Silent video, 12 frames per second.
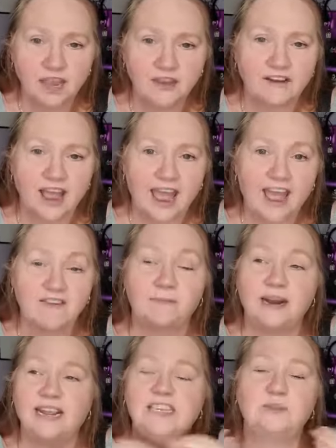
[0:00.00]
If I have,
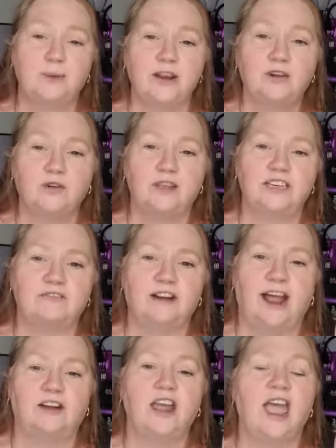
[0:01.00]
please sprinkle this
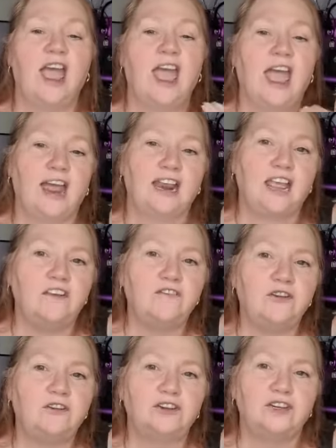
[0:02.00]
around. And
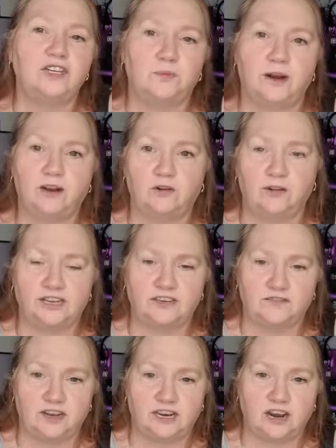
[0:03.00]
if you do sprinkle
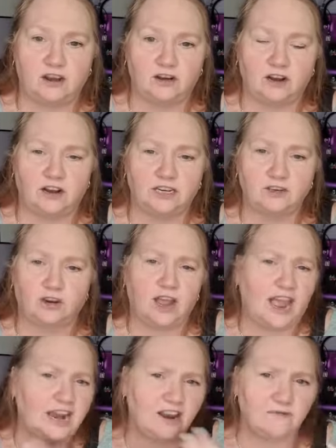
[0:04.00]
this video, guys, or
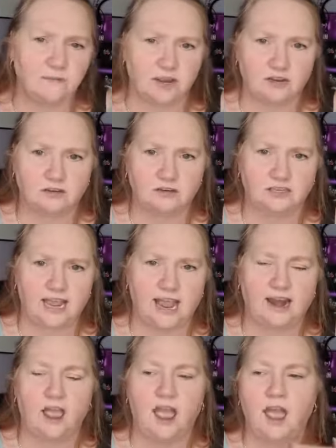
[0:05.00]
any of my
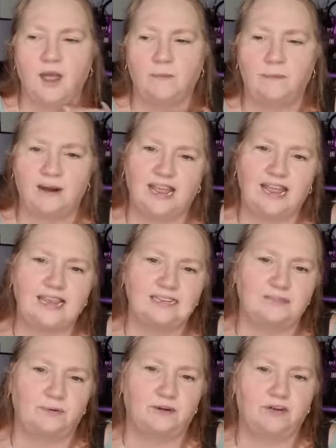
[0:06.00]
content,
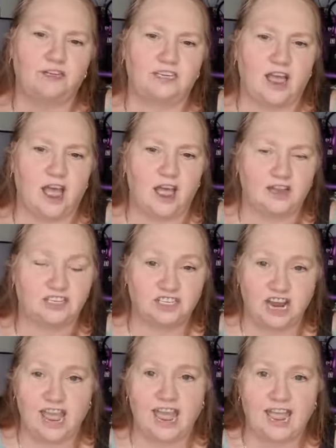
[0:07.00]
please put
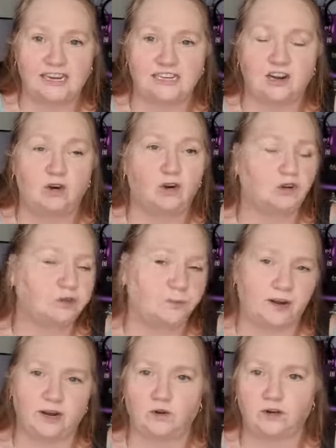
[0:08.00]
shared or
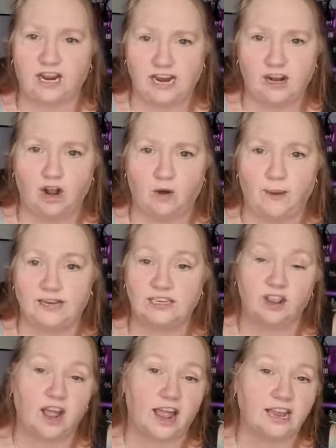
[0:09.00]
sprinkled in the comments
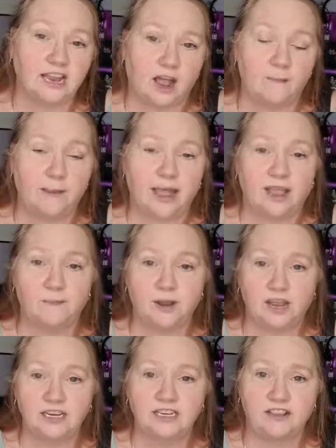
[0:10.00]
so that I can come back and
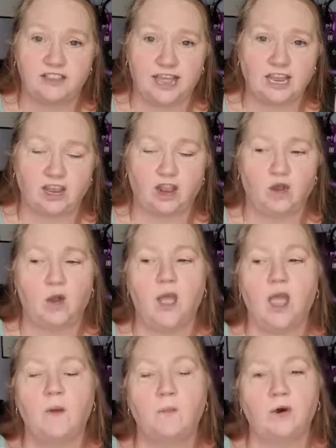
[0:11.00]
personally thank you,
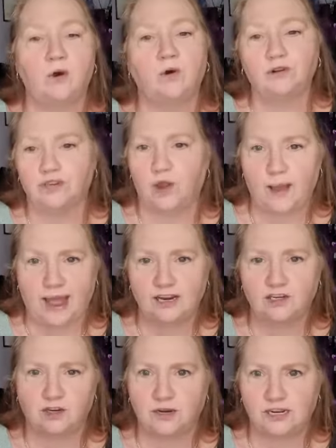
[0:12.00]
but also
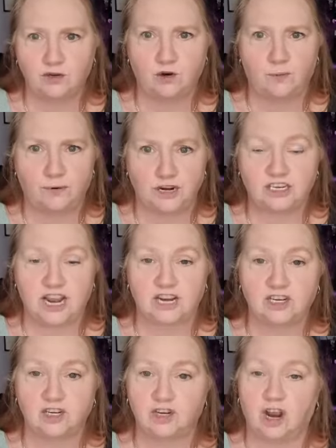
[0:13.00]
add you into
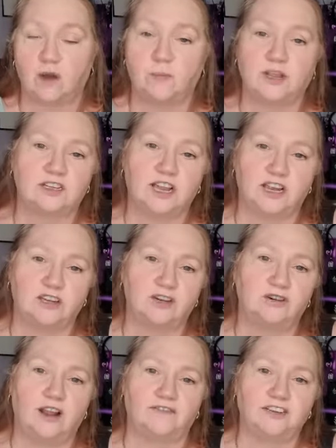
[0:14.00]
appreciation jar, because I
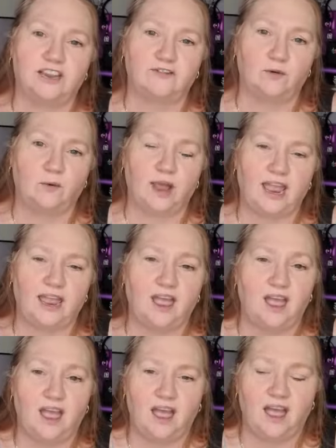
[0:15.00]
do love to give away
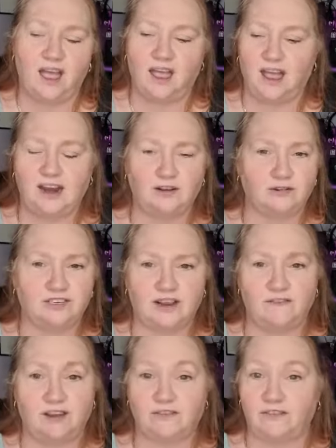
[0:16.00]
a little
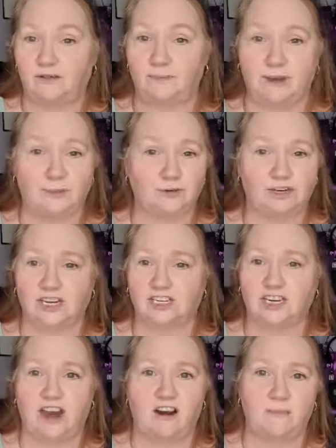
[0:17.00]
something for people just
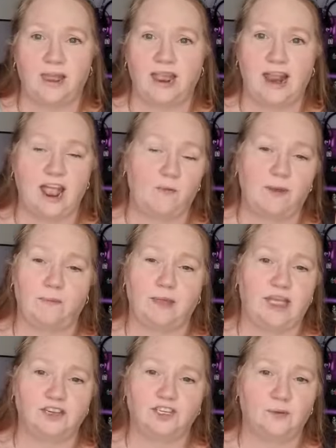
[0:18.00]
sharing me and helping
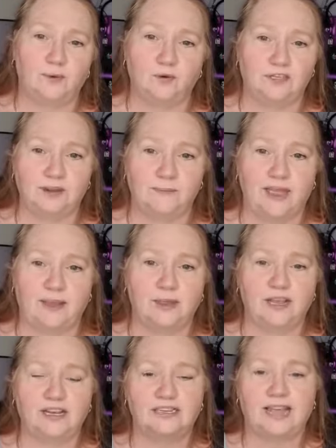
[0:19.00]
me and supporting me,
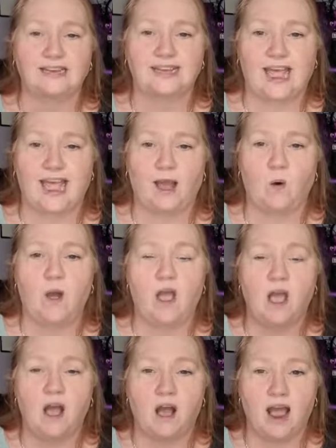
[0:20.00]
because that's how
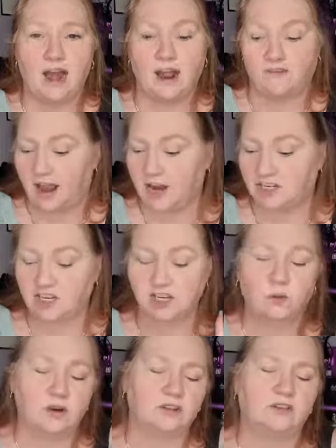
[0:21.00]
I love. And I
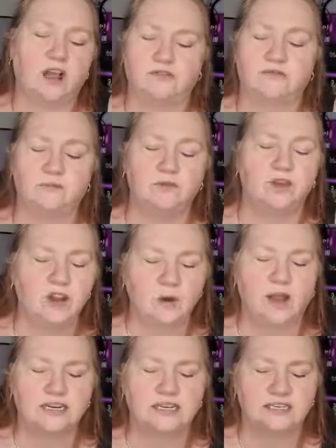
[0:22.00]
just want to, I
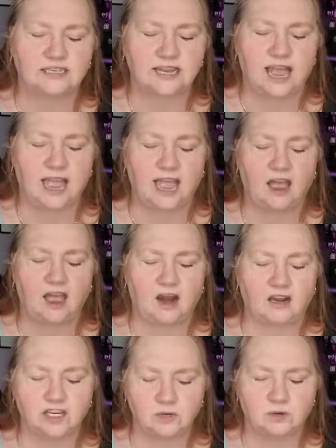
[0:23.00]
knew I didn't say it, and
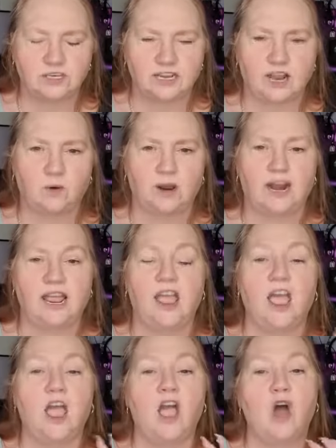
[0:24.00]
I just want to say it quickly.
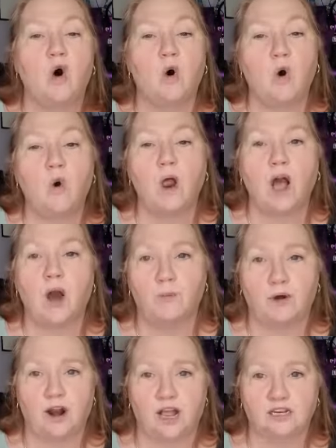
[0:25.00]
All our
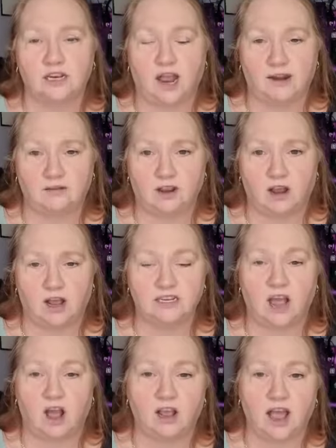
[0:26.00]
products,
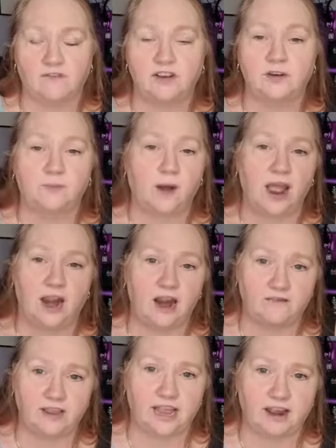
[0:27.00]
guys, are covered by a
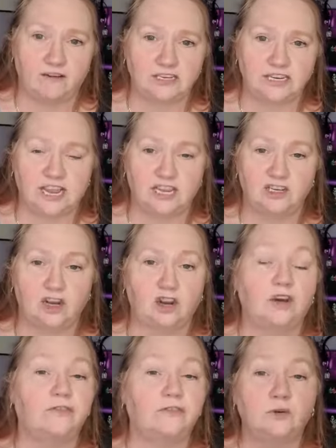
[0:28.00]
Love It guarantee. So
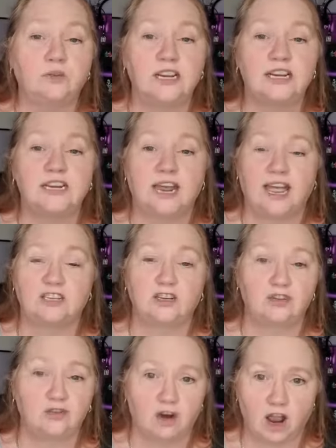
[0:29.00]
you've got 14 days
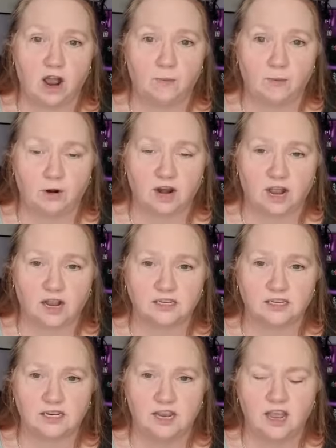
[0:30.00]
to try our
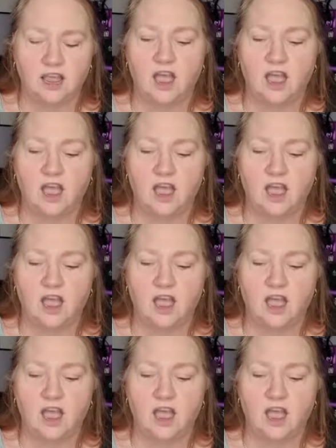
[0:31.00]
products.